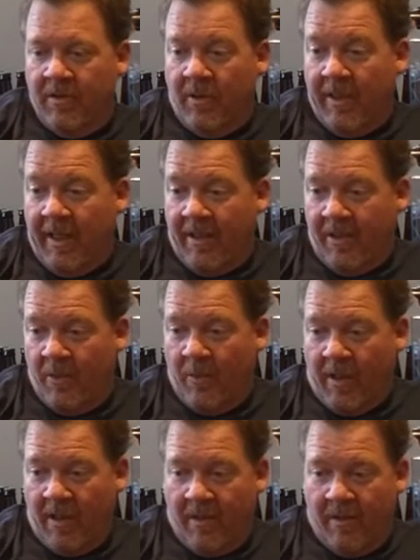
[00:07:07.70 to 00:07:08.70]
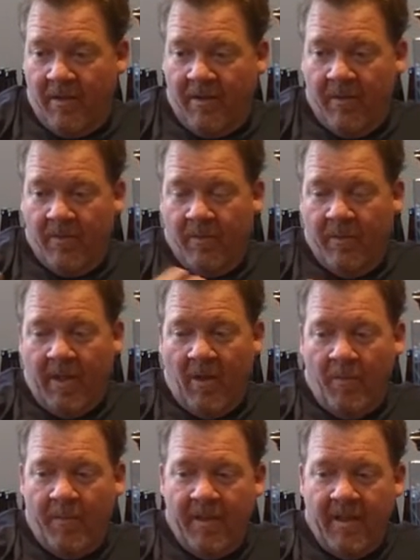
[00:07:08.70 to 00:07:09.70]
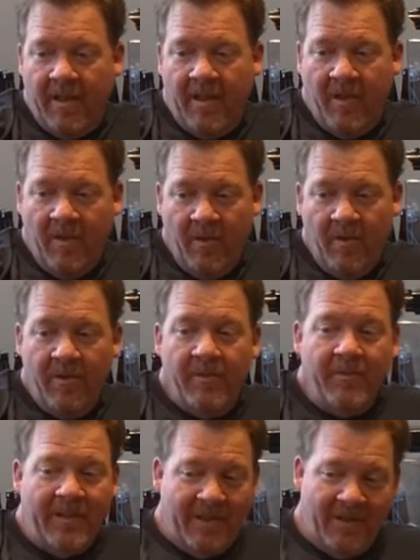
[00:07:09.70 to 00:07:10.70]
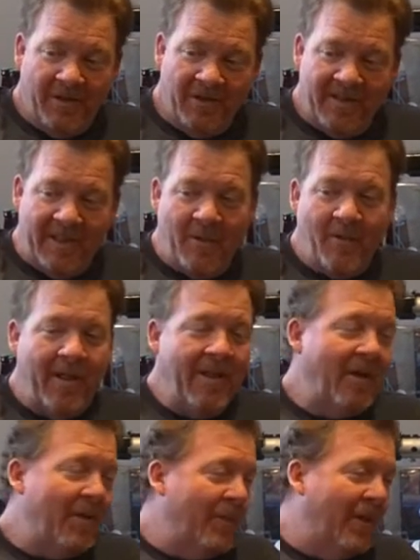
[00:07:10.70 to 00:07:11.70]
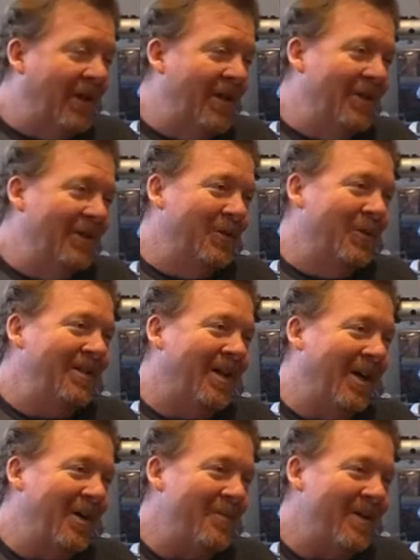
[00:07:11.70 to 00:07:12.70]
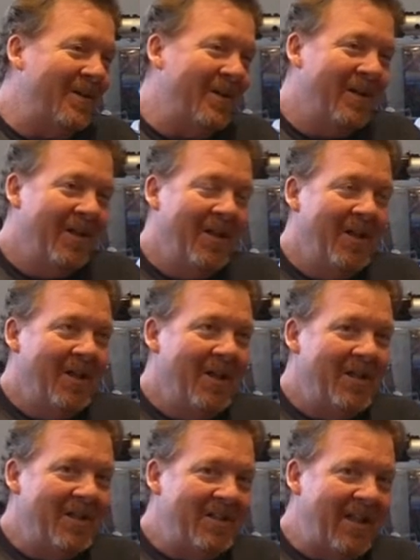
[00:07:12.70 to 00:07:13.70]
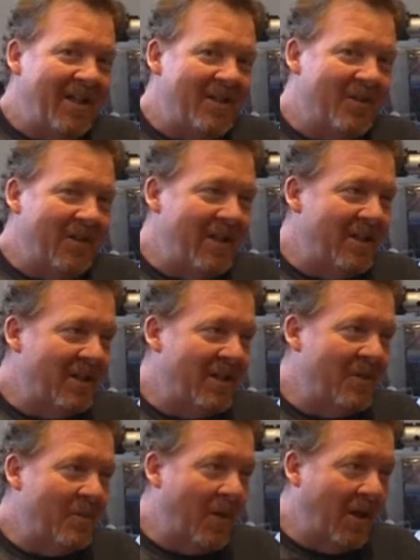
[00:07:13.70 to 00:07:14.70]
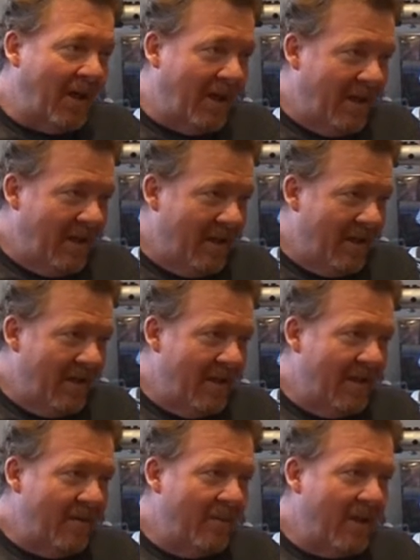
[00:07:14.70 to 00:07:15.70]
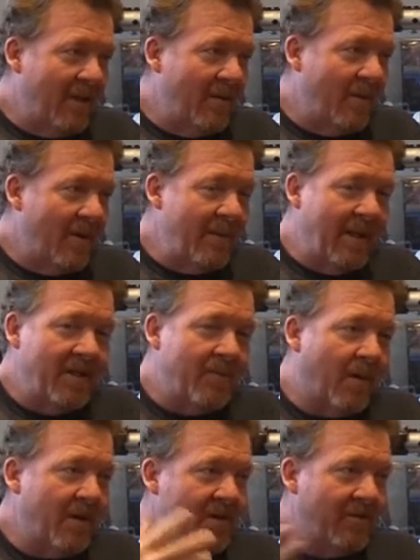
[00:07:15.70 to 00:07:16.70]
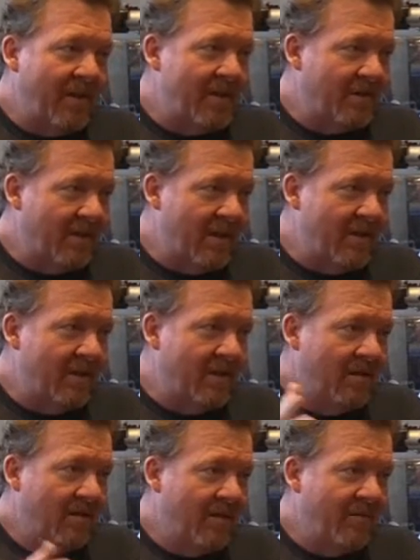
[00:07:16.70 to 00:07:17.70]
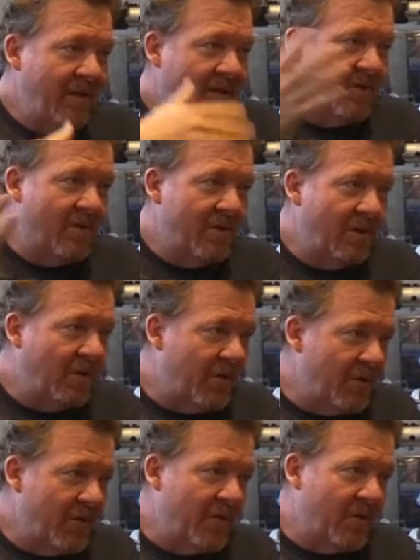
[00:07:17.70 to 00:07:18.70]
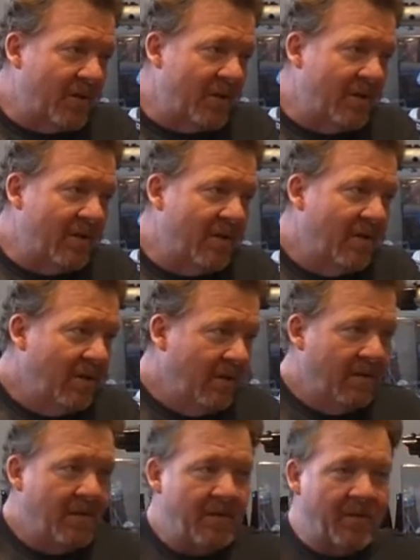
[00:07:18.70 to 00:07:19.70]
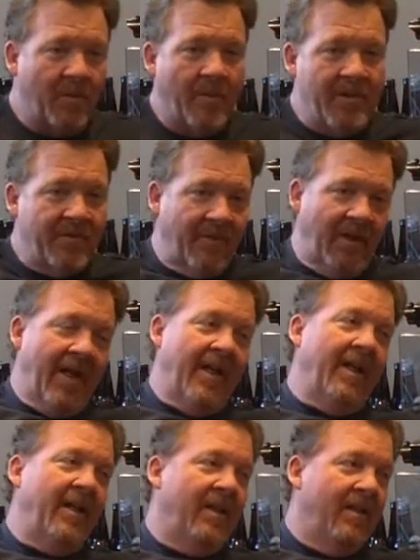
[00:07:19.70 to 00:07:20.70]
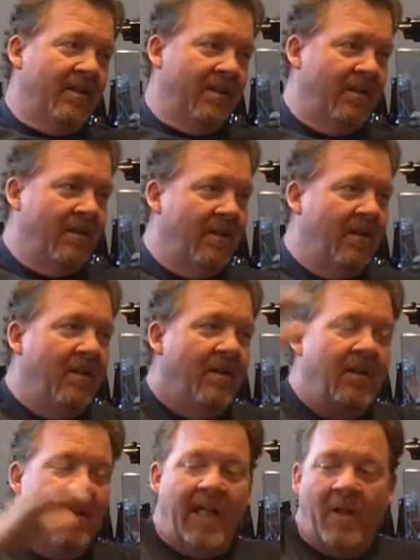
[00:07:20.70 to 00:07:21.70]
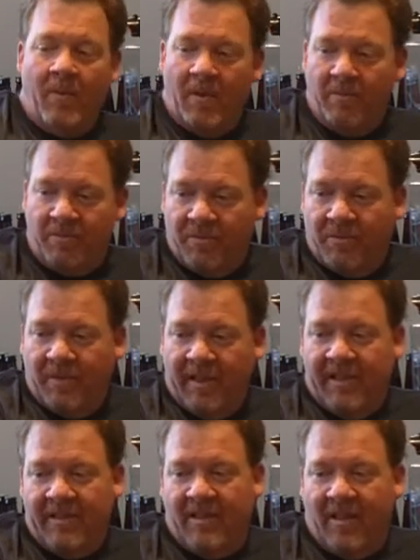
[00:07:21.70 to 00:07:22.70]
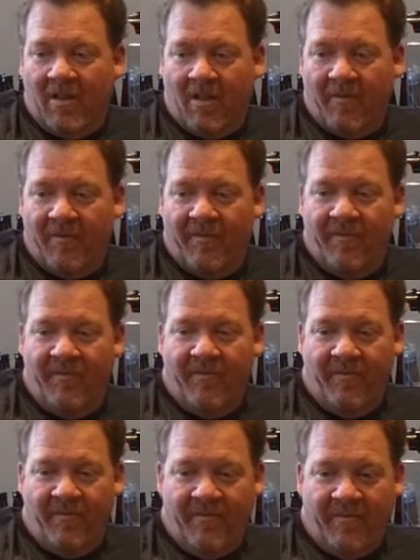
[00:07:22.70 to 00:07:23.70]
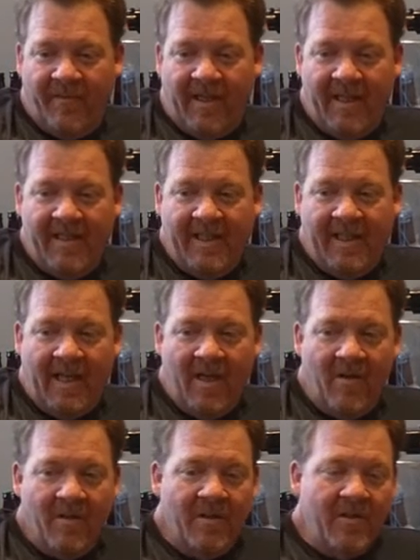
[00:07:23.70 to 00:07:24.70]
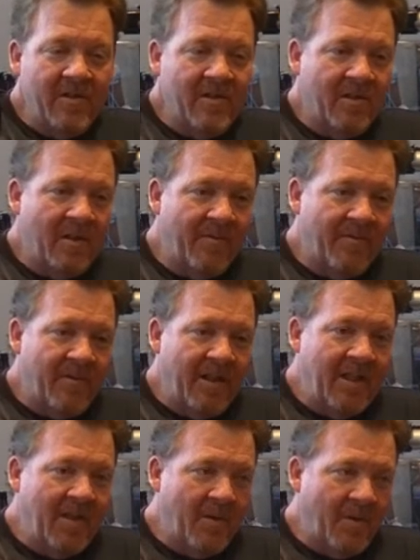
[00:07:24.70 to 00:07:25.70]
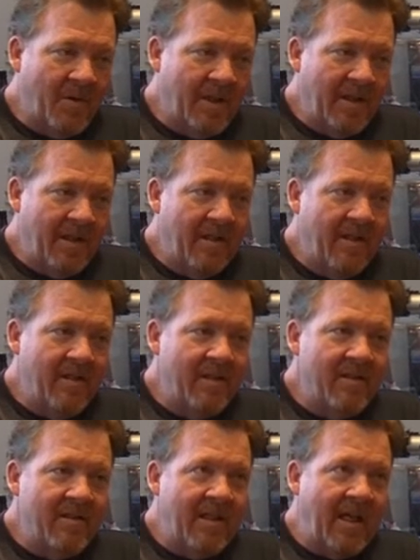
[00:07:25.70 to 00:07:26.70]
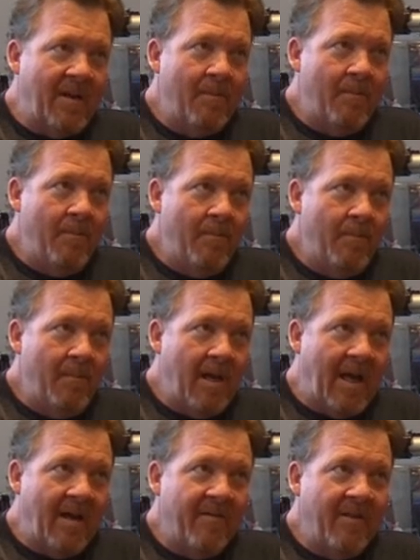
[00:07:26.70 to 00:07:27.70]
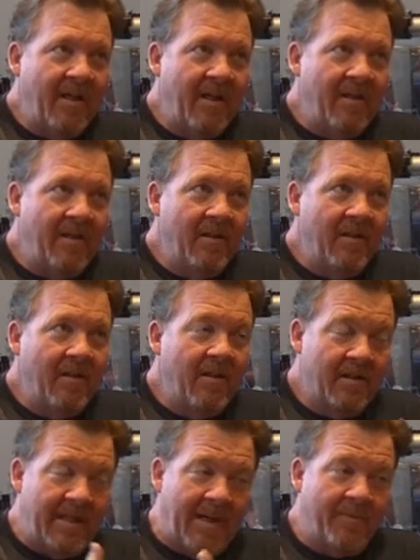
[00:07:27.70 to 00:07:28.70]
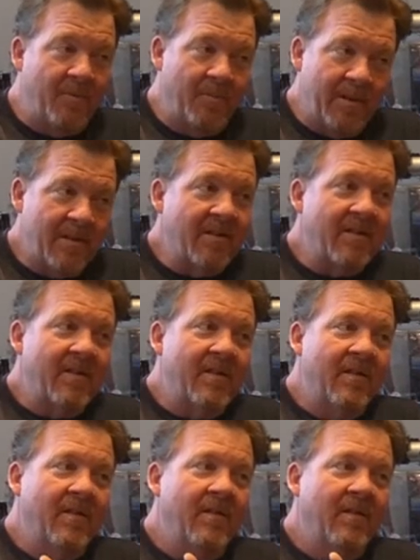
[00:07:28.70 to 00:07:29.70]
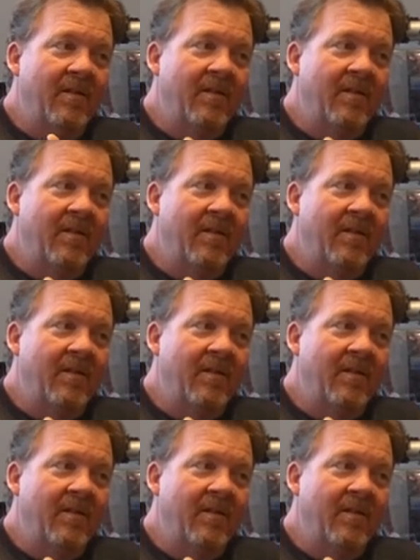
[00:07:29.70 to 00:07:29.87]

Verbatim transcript: So yeah, The Dweller. We opened a new, that's a good segue there because we talk about the saturation in the market. And what I mean is bars and restaurants, convenience stores and grocery stores, there's so much variety. And what breweries are finding out and discovering and learning is that having the taproom business,